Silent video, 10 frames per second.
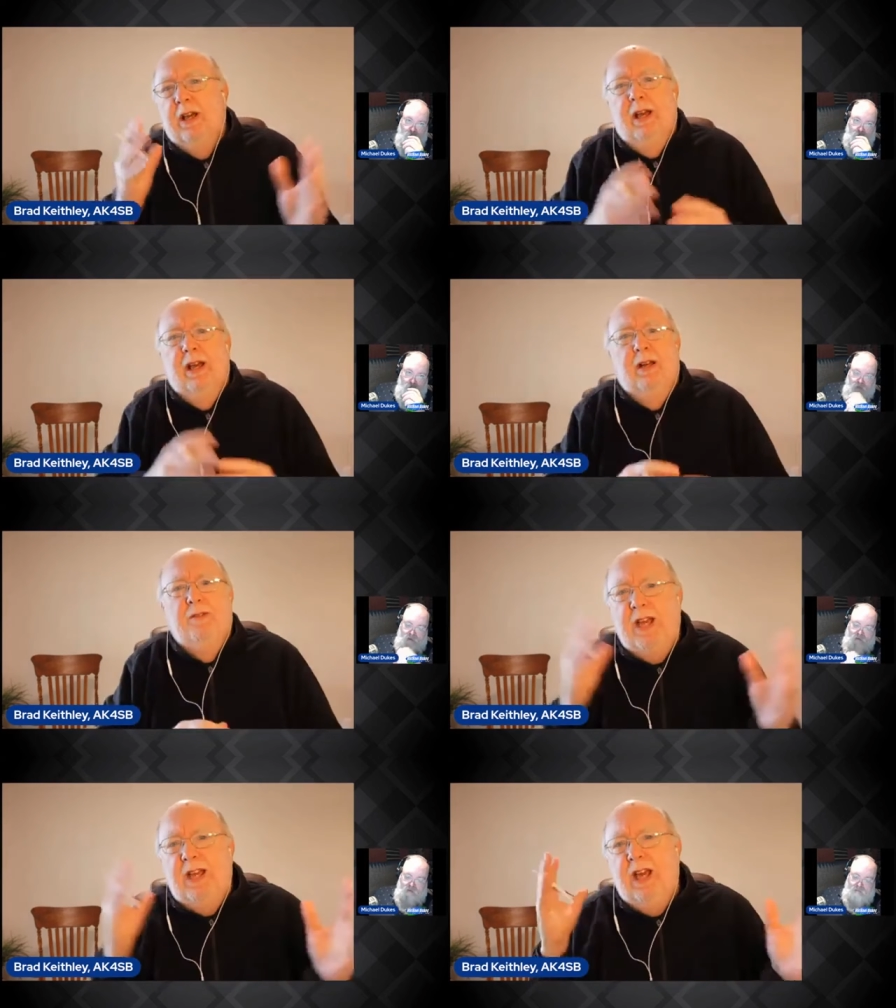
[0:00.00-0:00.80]

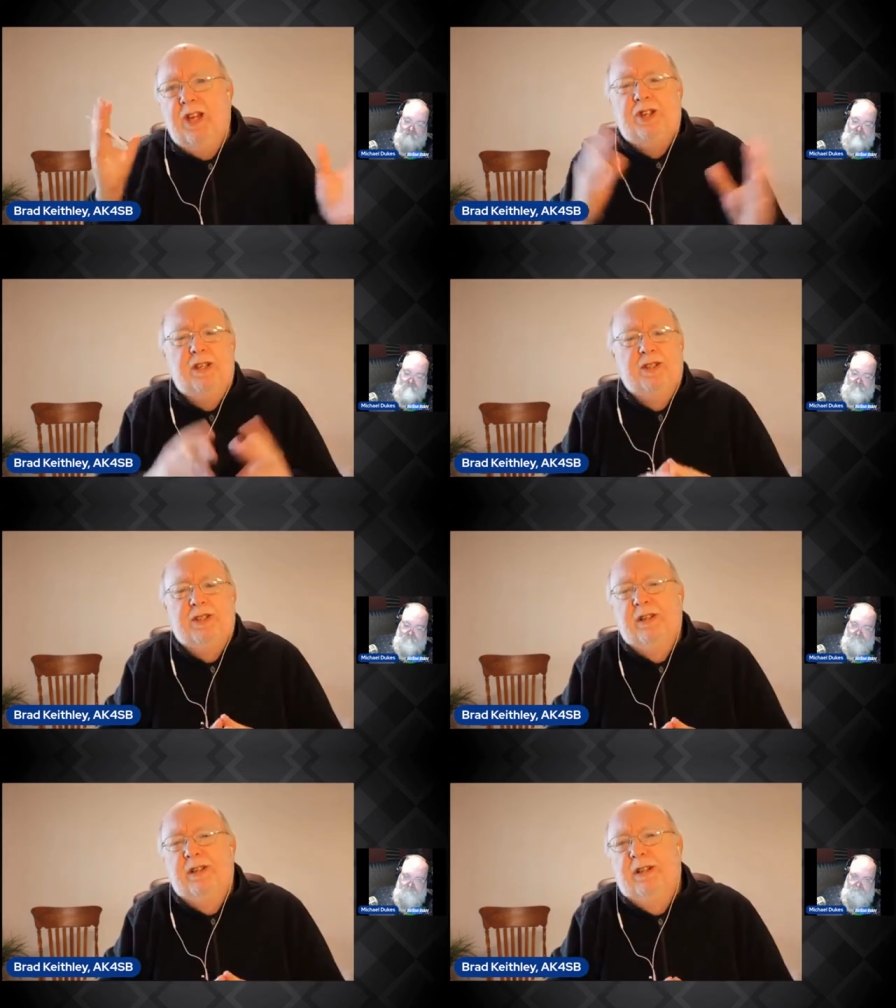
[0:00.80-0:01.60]
and
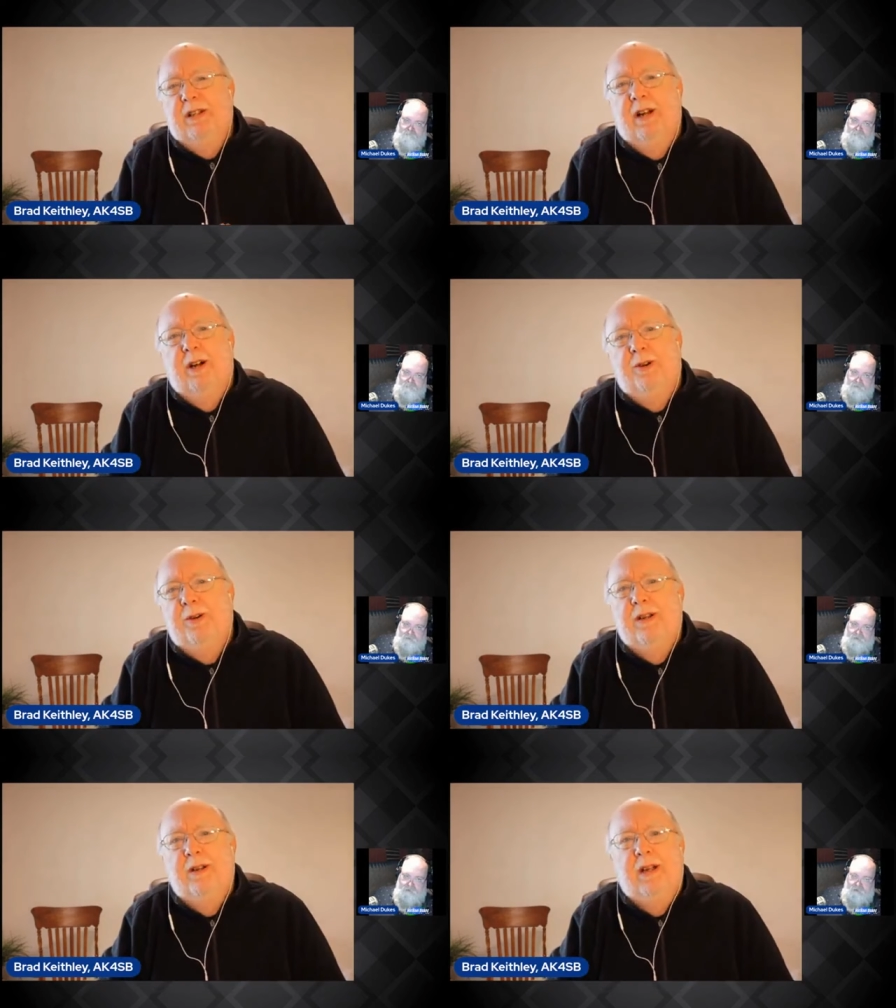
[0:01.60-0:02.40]
vacations and, you
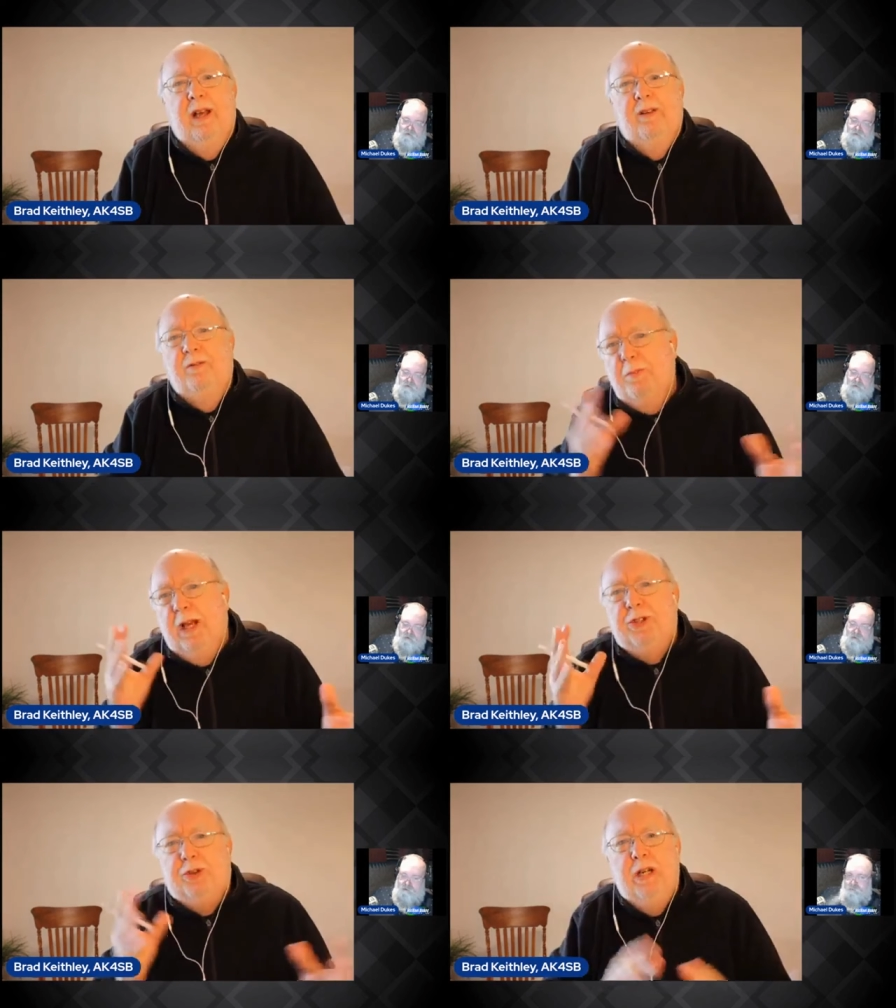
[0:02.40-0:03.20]
know, and, and
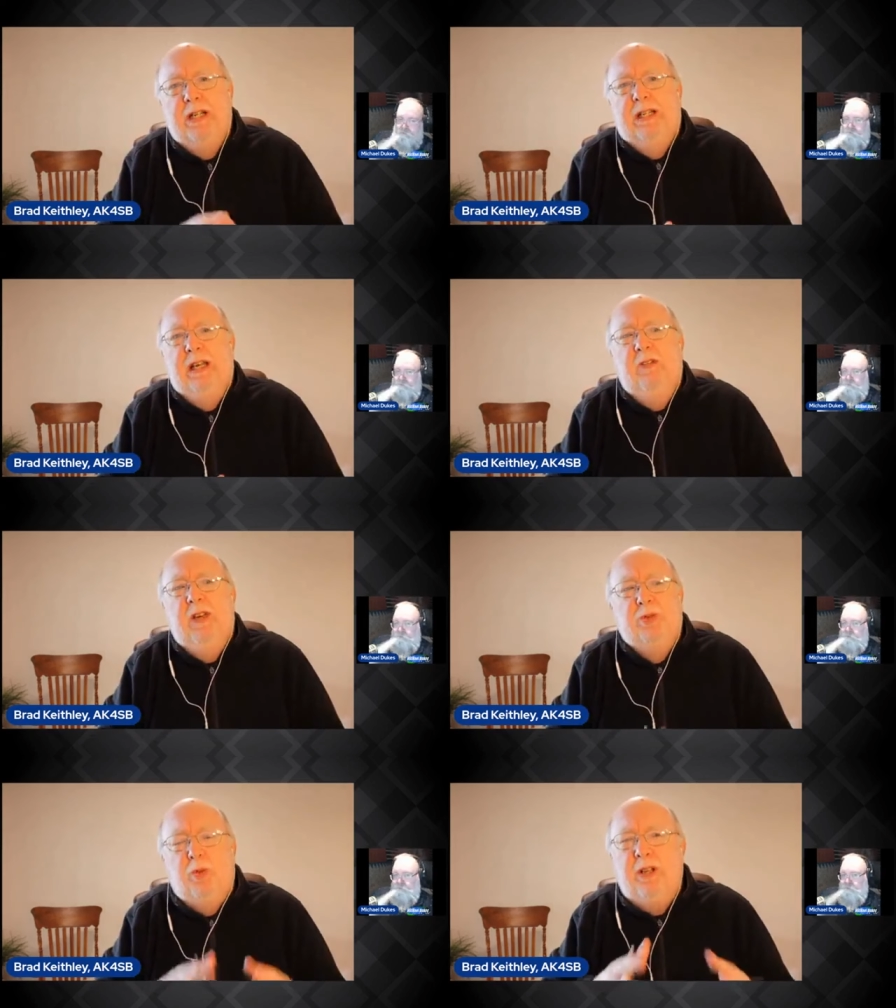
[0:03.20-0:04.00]
big screen T Vs.